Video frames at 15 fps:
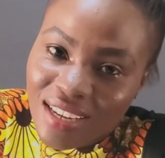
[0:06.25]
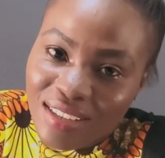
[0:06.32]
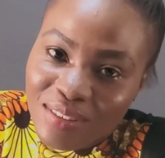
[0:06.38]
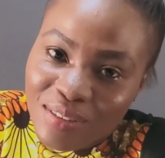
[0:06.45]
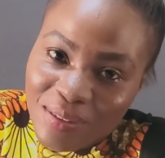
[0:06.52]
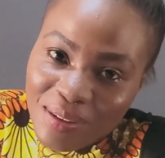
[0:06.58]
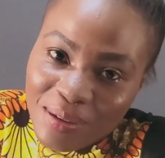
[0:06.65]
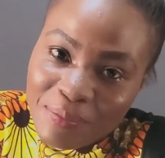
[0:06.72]

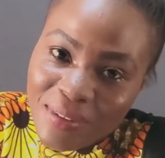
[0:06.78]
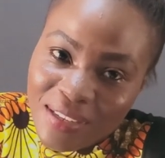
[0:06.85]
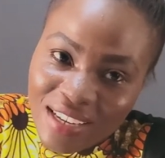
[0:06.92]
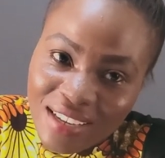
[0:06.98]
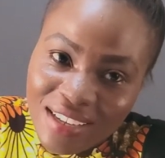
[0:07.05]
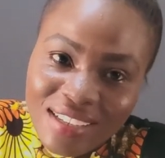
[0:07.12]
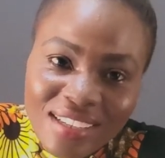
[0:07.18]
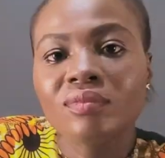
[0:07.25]
Eton, I'm
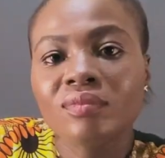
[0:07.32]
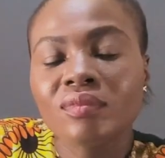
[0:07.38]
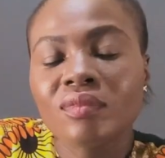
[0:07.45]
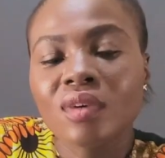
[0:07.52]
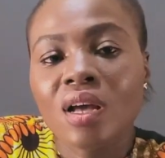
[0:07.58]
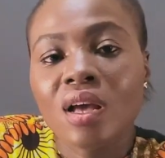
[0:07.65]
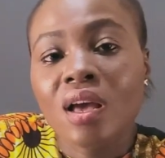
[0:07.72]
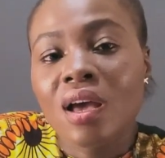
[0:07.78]
here.
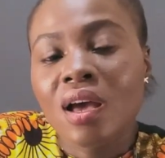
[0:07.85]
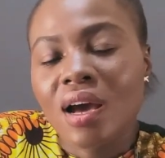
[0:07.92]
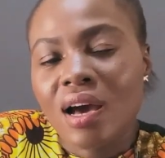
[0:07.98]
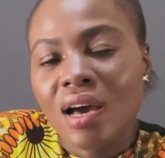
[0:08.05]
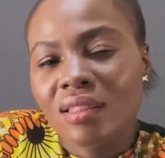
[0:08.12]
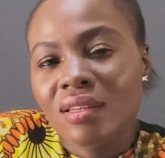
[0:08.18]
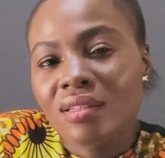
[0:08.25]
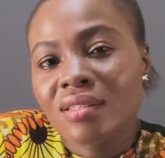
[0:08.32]

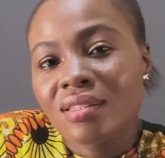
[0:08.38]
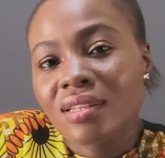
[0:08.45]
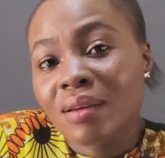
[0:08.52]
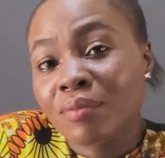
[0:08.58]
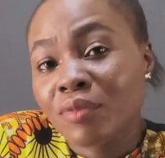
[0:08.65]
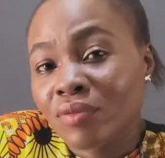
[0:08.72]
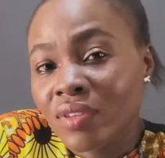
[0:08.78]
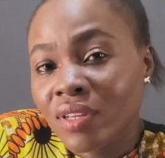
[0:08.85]
At this
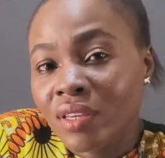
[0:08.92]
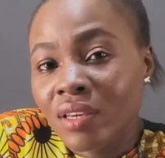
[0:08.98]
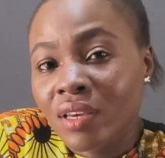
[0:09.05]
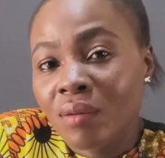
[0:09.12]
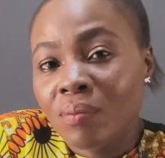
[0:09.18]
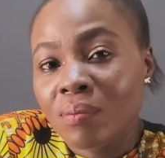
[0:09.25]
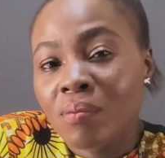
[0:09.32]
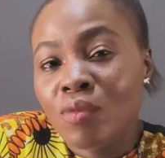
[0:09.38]
time of the
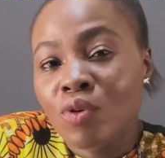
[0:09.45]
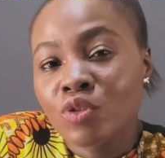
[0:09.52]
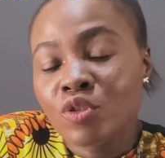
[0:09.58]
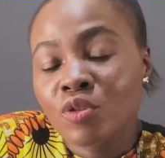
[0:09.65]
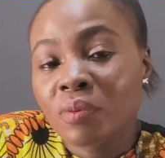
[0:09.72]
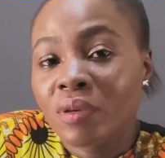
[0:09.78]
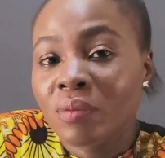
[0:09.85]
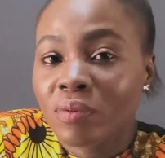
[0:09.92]
year,
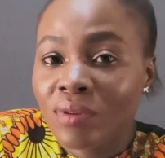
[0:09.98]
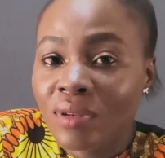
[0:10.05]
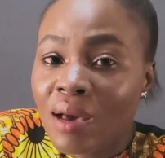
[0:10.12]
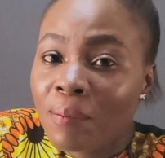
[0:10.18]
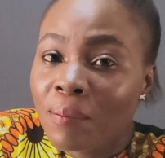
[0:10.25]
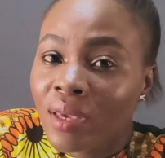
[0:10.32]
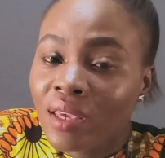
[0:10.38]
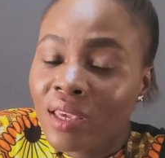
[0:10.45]
most people
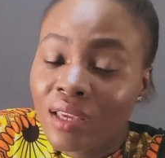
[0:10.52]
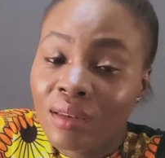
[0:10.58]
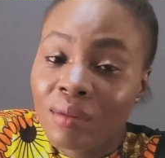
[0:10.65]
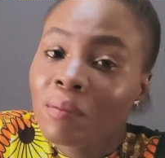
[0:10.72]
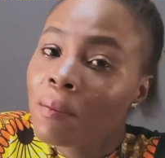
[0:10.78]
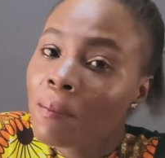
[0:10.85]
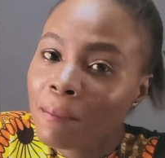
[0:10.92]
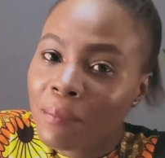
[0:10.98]
are
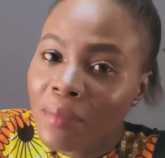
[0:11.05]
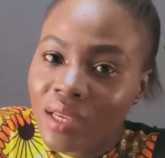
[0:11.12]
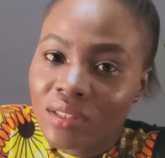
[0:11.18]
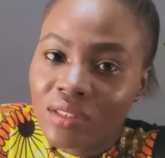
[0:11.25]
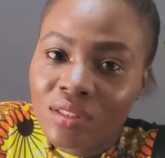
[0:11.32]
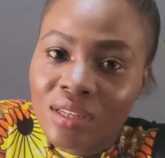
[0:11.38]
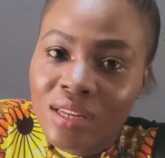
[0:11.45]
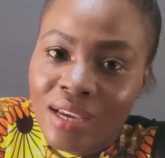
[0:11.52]
making
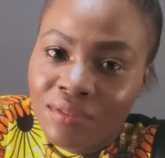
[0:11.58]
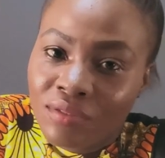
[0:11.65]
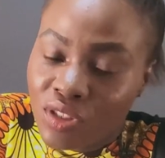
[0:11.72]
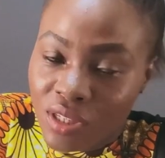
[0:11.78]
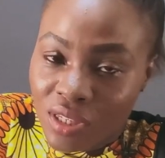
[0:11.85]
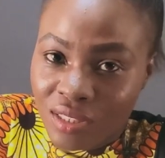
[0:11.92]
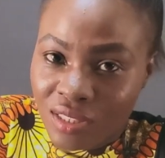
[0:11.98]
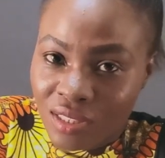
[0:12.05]
major life
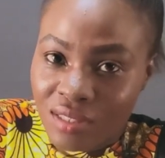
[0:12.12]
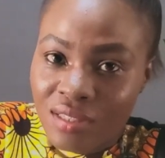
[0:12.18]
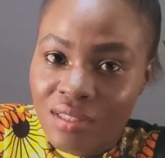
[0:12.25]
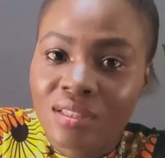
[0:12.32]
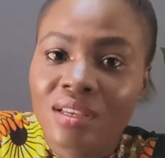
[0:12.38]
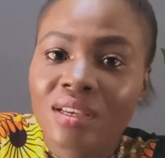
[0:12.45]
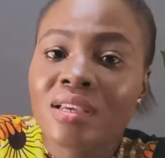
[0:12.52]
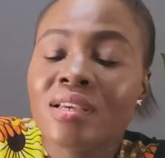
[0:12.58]

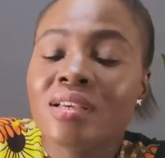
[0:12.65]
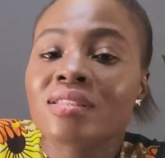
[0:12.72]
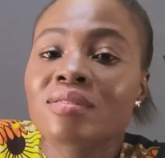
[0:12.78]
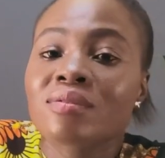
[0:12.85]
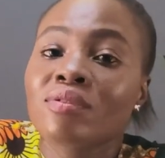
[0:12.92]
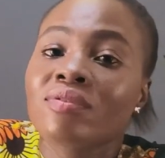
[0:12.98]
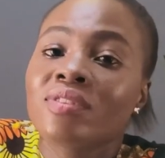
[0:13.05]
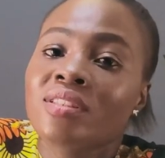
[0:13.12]
changes.
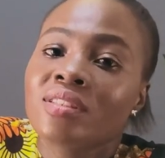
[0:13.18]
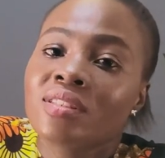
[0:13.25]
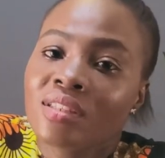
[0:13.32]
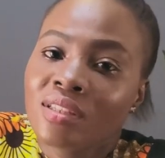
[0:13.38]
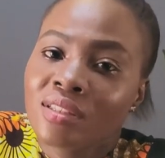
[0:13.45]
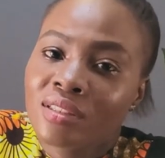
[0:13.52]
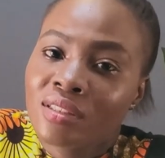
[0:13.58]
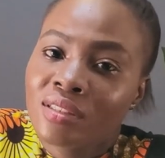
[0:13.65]
Some of these
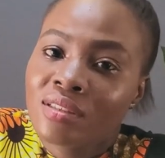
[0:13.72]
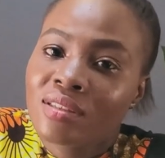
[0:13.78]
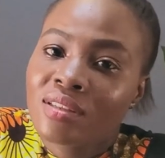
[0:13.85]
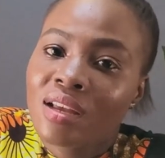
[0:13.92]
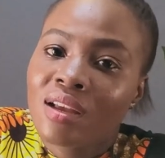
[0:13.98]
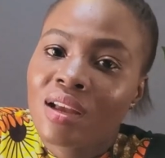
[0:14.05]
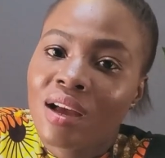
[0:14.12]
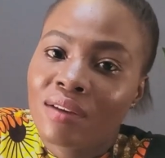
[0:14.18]
changes
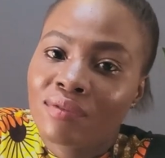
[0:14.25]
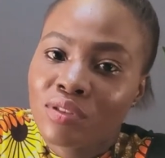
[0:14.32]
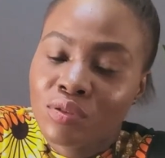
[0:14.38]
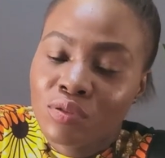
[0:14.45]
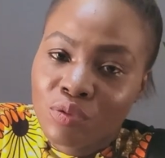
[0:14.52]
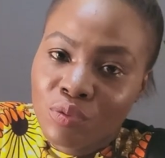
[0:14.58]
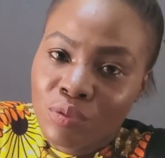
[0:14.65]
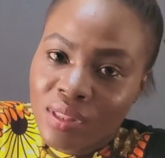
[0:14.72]
have to
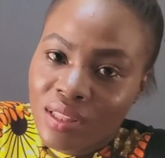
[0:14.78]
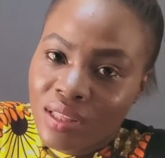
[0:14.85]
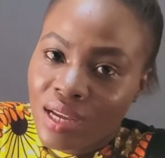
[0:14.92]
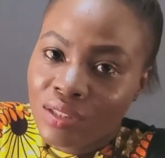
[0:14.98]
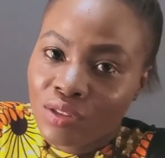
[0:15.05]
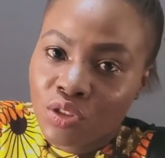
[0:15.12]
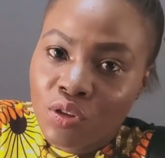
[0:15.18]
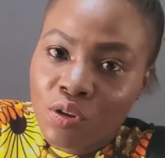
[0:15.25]
do with
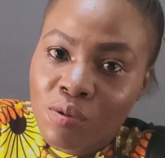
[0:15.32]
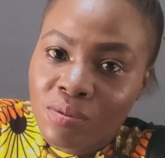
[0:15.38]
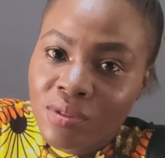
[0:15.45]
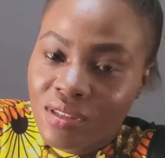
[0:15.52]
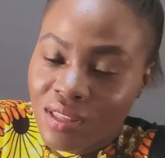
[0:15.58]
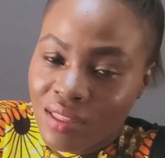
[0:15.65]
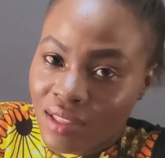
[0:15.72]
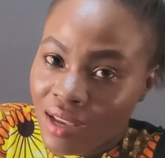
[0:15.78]
their
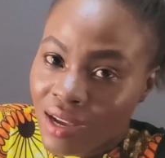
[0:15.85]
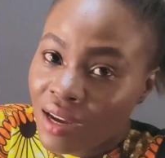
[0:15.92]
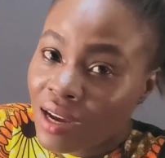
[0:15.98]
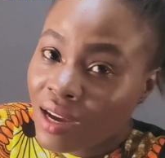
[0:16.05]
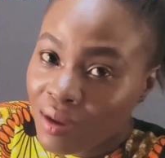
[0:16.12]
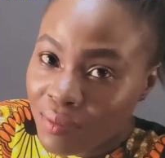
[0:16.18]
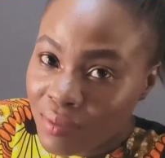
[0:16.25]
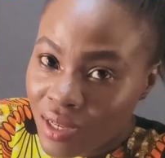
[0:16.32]
jobs and their
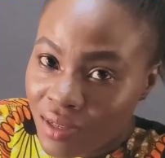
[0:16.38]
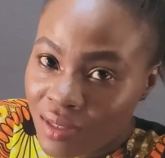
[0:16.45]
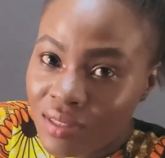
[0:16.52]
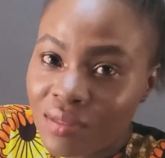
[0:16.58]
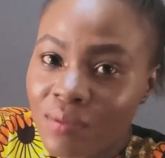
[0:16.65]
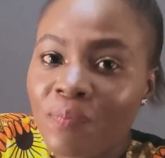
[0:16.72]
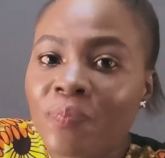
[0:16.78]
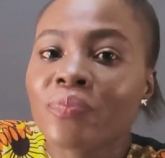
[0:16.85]

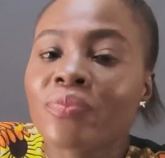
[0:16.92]
careers.